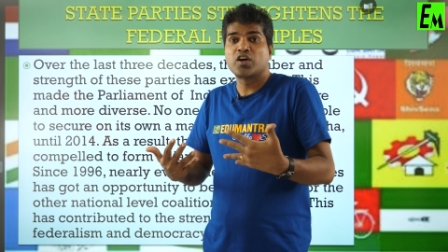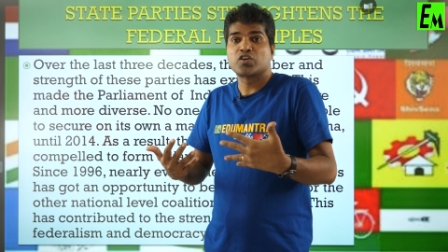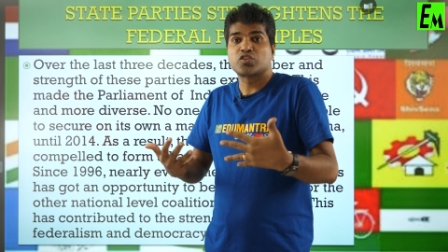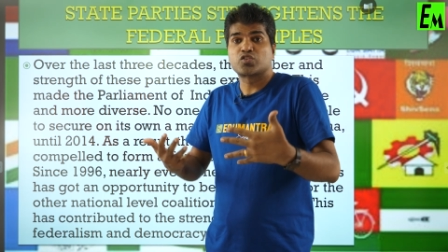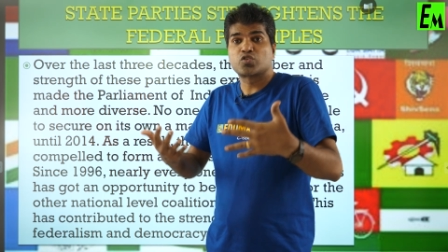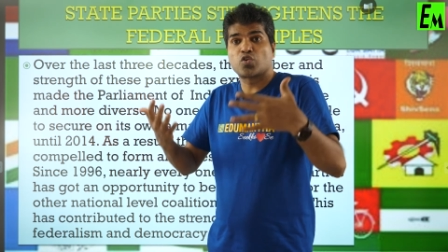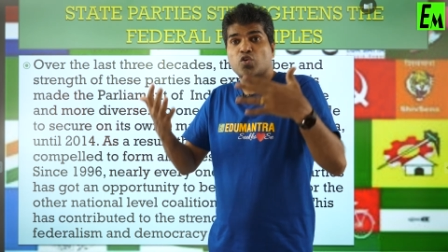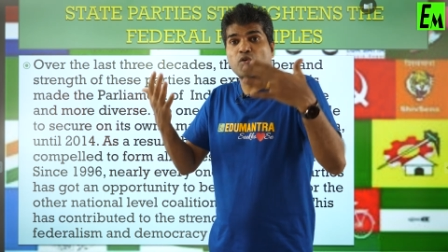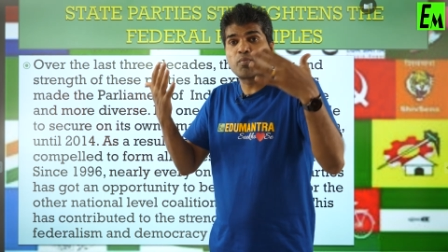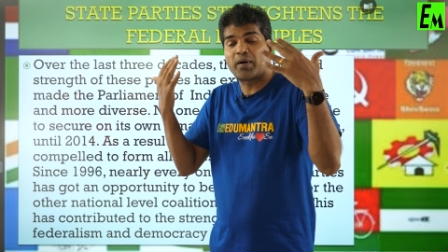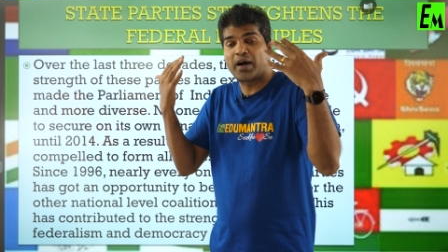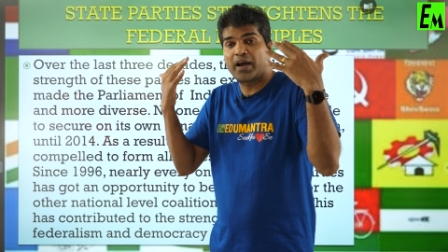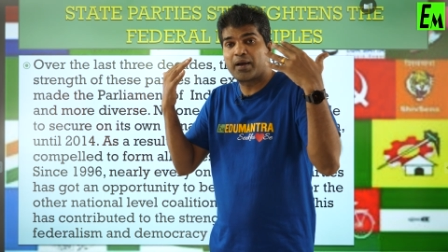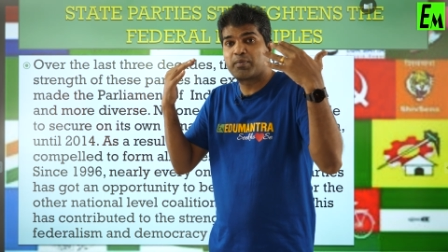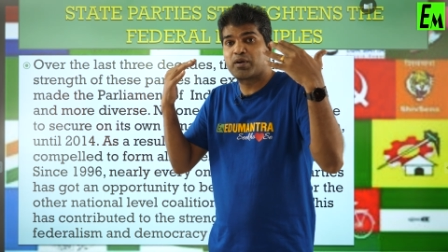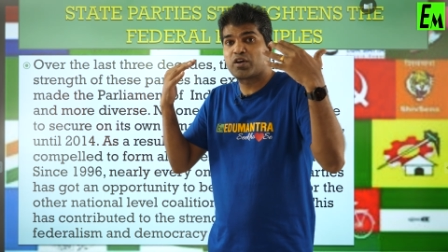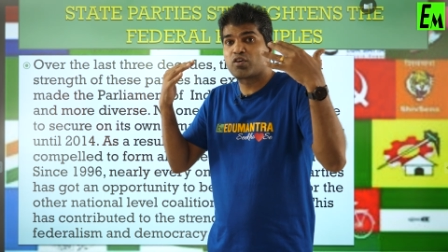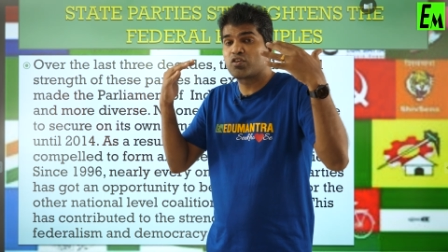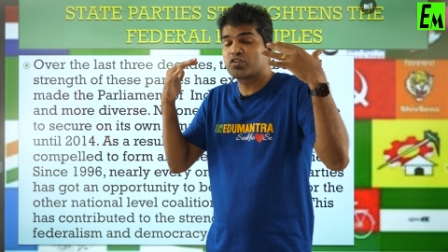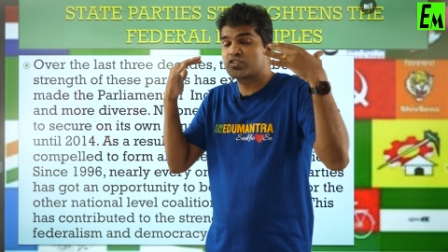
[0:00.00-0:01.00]
So by
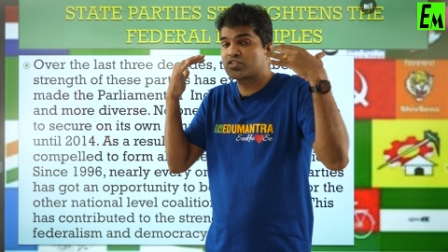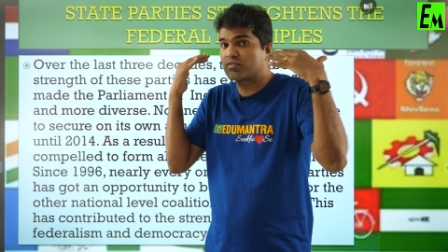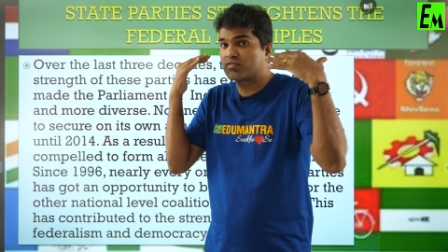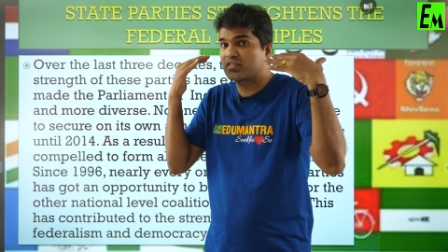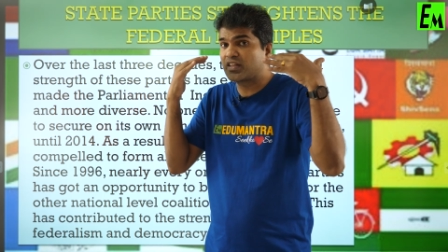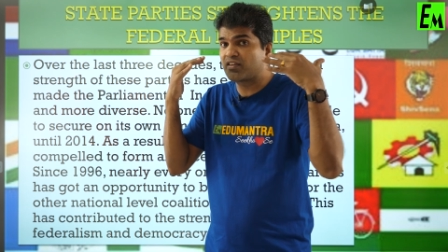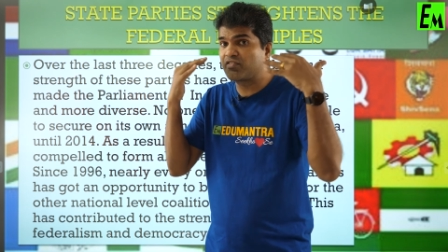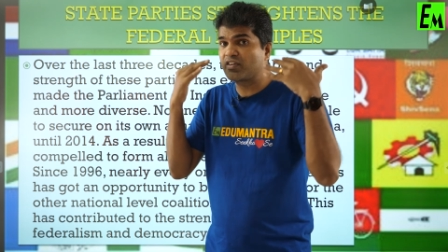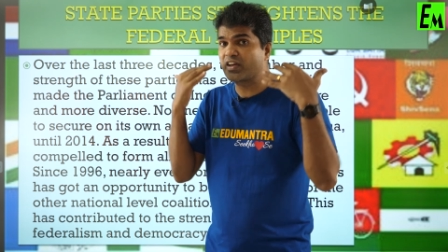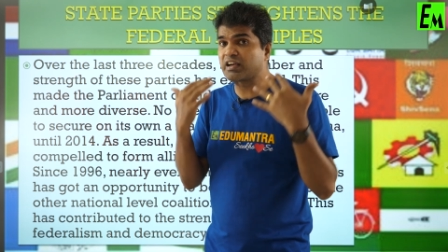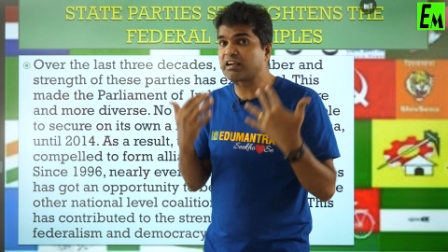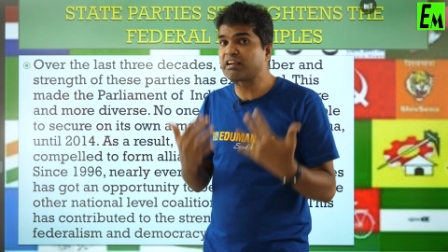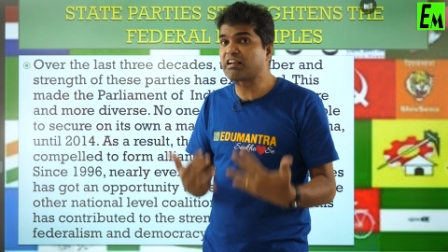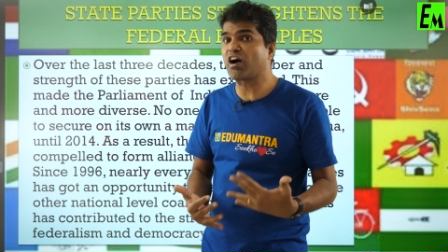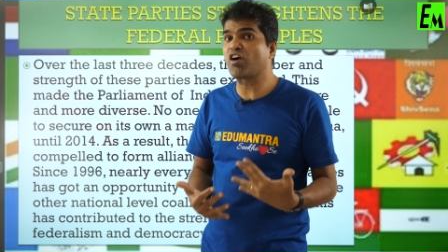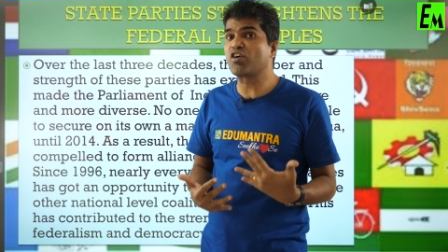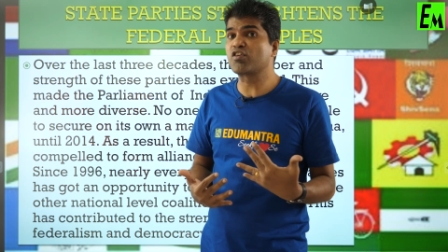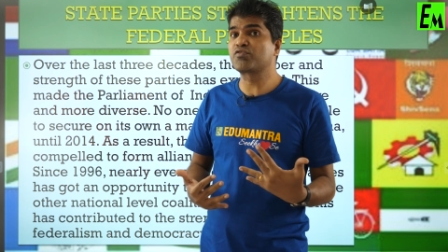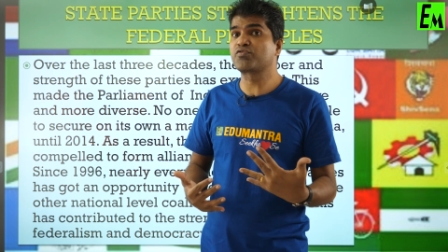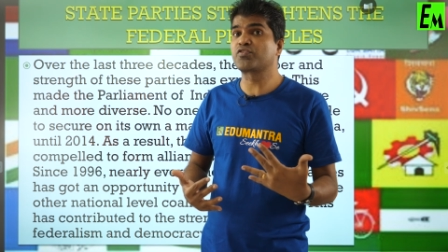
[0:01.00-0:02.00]
because of they were
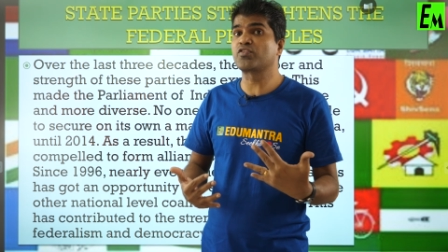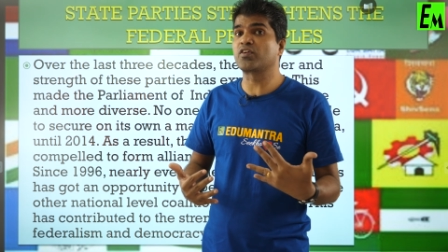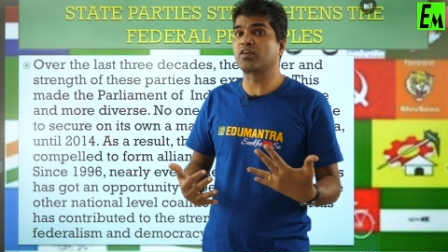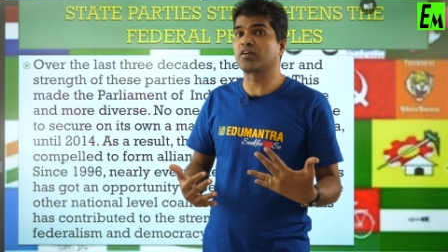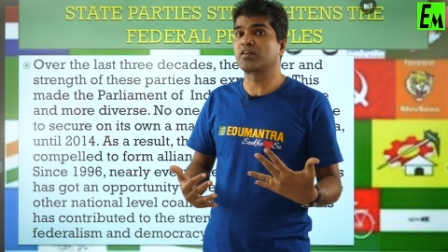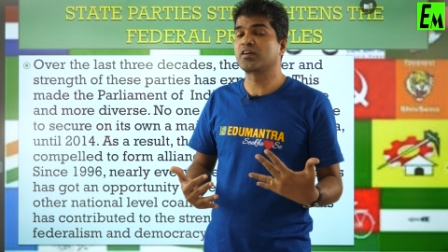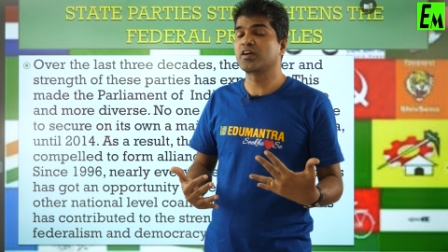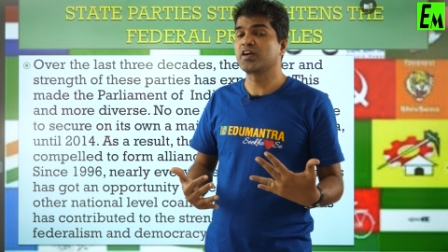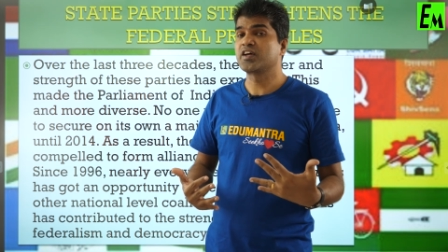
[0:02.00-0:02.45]
doubtful.